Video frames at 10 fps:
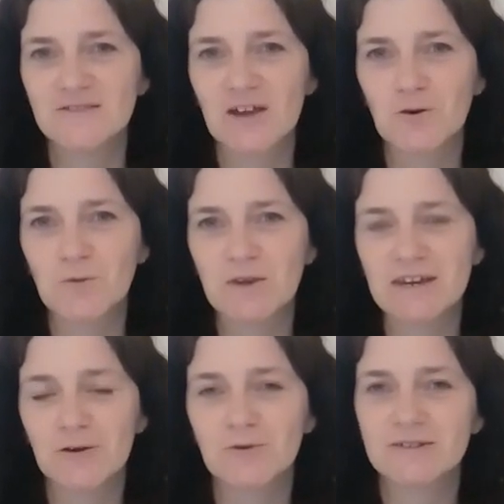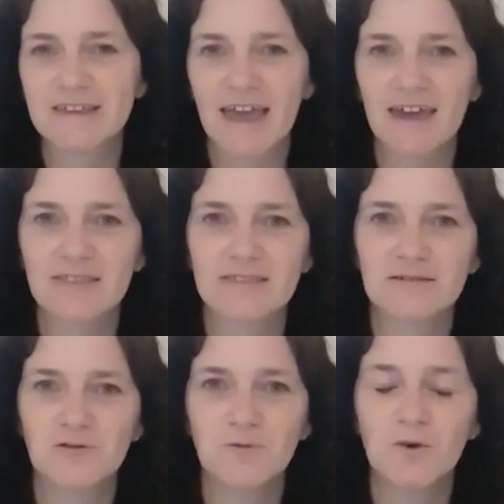There will be no more death,
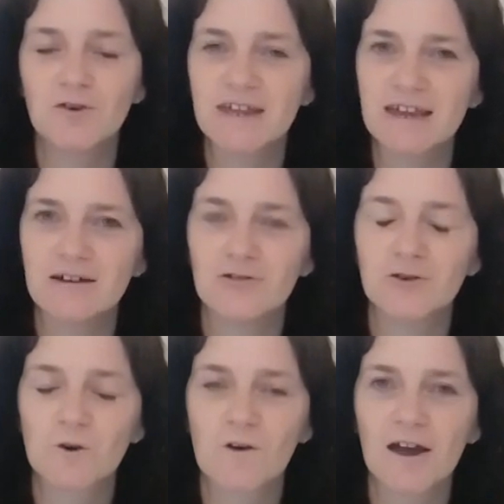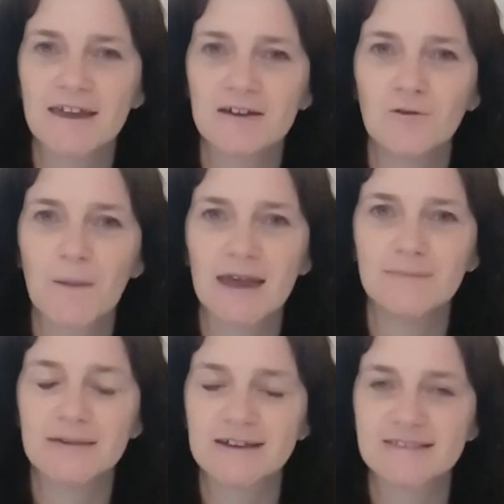or mourning, or crying, or
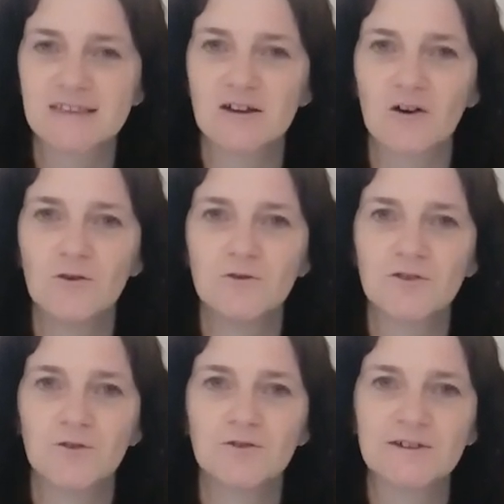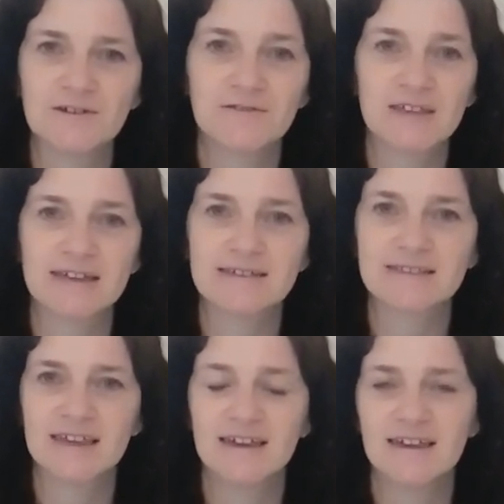pain, because the old order of
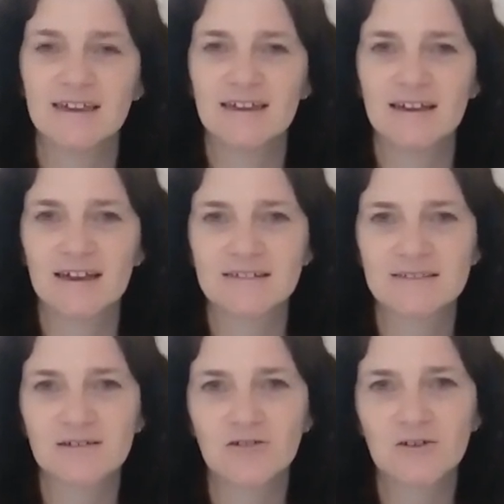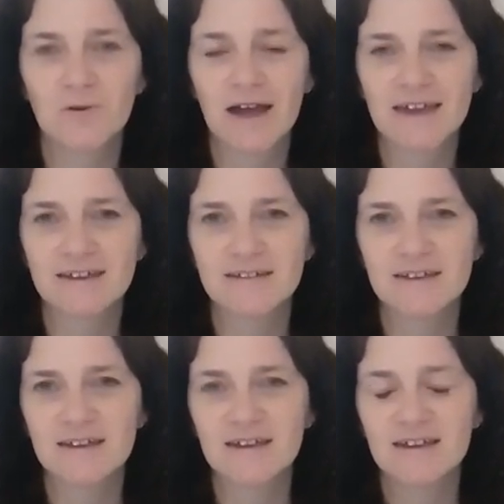things has gone away.
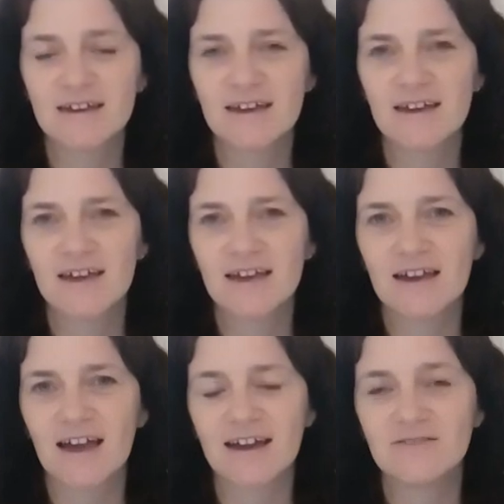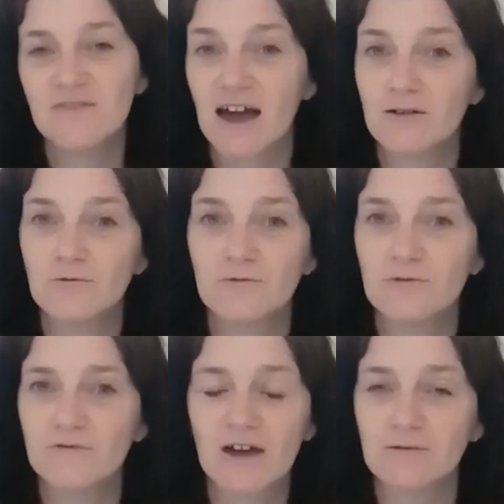And
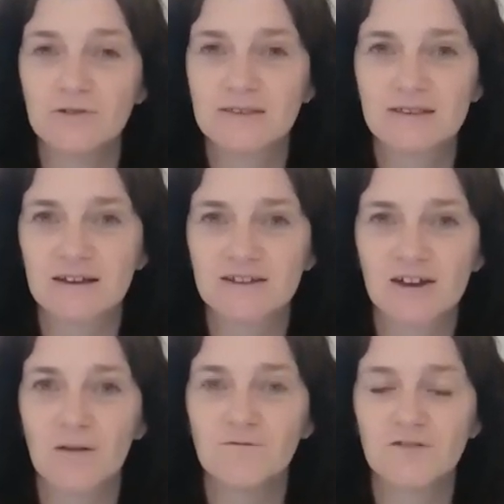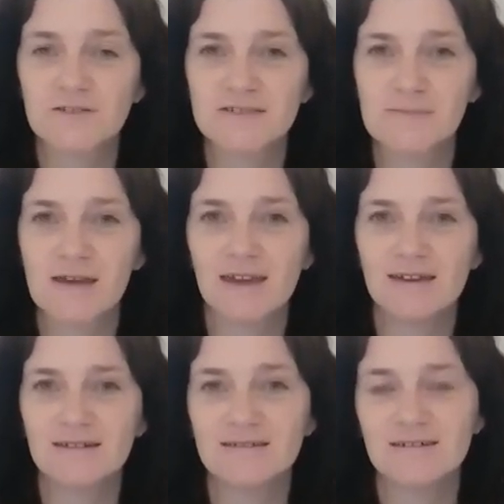that was such a comfort to me.